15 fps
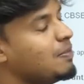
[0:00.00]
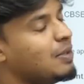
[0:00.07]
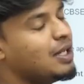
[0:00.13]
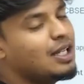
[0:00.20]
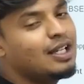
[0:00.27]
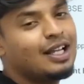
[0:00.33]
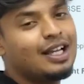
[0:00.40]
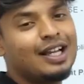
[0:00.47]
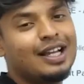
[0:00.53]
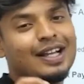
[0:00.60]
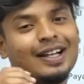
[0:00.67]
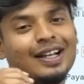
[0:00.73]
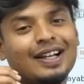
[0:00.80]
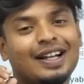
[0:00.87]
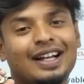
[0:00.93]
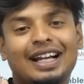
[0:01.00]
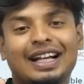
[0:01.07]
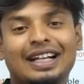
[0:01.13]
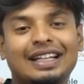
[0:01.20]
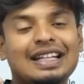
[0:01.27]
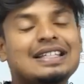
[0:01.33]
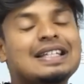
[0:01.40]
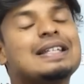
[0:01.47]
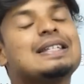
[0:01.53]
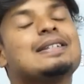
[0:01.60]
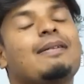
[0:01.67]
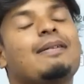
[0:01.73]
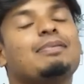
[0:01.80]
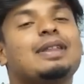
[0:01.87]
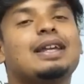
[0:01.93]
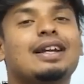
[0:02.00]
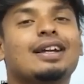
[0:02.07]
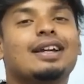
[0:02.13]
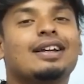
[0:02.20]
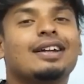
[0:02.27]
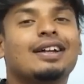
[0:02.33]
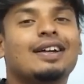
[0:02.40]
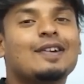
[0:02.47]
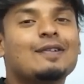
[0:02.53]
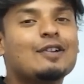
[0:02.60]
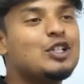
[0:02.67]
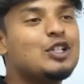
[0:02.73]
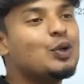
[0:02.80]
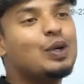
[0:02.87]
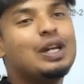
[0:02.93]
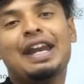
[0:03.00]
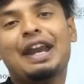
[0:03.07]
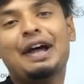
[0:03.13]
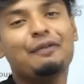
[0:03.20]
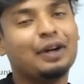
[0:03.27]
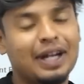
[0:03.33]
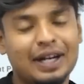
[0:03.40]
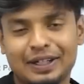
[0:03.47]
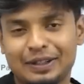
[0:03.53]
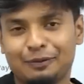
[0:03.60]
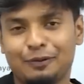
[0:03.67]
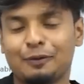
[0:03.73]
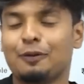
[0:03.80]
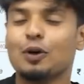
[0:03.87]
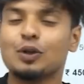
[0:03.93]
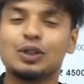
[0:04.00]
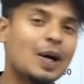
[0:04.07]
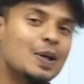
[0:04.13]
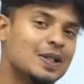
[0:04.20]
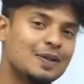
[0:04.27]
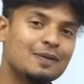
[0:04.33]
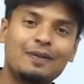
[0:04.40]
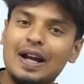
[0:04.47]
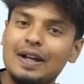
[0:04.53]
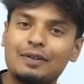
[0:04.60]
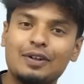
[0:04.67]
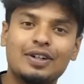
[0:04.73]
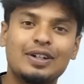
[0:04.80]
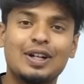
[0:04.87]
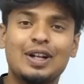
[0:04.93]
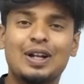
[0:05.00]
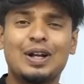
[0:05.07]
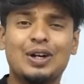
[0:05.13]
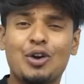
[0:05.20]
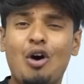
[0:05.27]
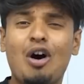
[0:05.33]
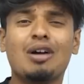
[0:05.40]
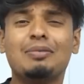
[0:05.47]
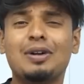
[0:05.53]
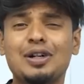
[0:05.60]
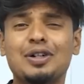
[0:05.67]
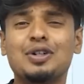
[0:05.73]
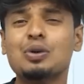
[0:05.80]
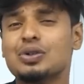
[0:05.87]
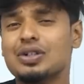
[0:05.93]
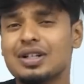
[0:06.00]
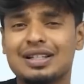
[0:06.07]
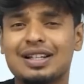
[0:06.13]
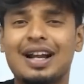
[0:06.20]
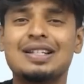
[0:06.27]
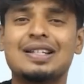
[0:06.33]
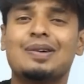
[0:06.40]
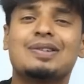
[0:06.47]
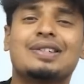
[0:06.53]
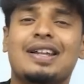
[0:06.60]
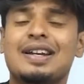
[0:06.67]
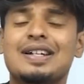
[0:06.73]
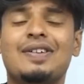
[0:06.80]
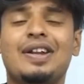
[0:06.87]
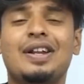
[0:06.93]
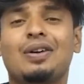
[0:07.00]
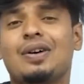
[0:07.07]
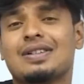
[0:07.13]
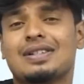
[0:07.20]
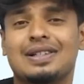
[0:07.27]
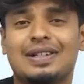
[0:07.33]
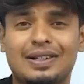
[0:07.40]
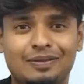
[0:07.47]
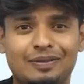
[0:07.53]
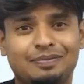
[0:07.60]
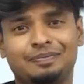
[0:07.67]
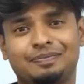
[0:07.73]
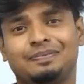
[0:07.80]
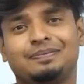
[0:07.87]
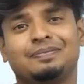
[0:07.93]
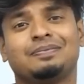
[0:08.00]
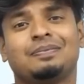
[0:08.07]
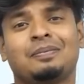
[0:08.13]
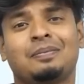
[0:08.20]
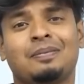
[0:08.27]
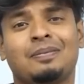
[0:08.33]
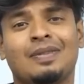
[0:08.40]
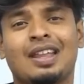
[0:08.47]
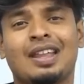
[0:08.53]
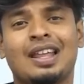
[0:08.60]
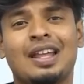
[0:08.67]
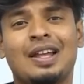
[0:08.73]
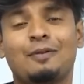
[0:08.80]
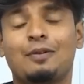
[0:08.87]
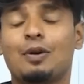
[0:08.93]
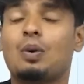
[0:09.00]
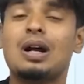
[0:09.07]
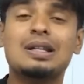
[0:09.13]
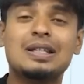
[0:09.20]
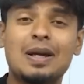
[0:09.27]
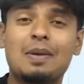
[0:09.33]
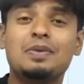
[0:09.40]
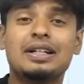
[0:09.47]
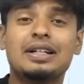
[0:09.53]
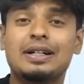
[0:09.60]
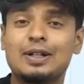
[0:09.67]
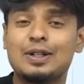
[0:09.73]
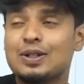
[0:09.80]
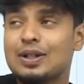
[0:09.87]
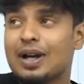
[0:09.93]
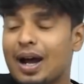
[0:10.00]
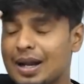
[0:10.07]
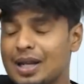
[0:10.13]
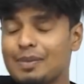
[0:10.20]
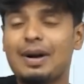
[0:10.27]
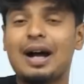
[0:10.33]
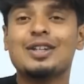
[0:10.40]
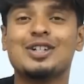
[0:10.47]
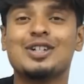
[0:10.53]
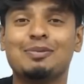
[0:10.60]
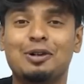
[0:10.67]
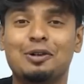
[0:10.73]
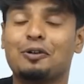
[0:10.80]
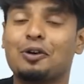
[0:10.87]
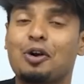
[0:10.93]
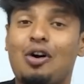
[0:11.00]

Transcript: me, this is something which you will never get. For 4500 normal tuitions guys outside it's very costly. For one subject it is unimaginable. For